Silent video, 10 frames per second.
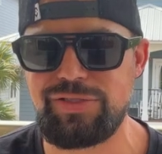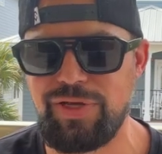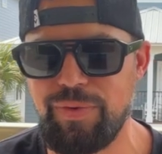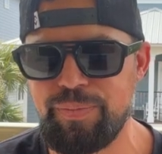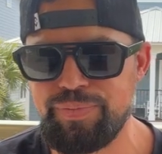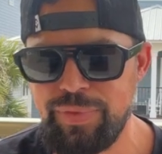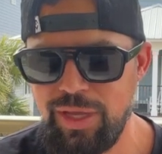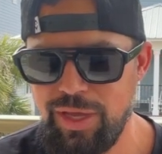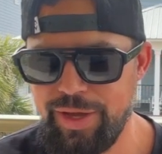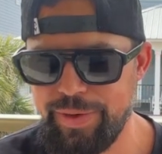So
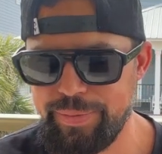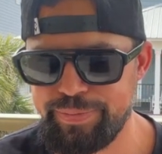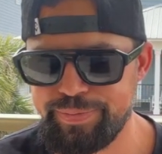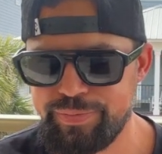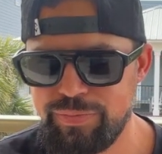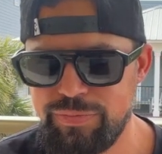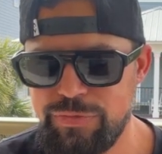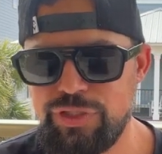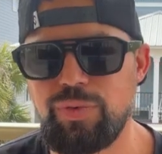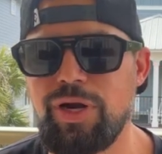
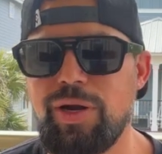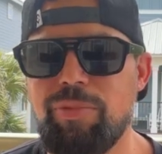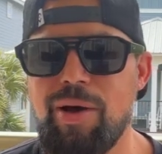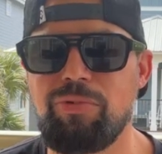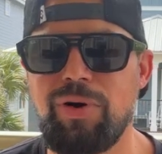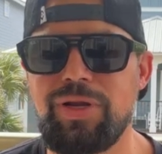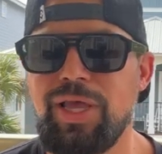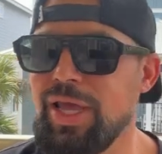just wanted to pop on.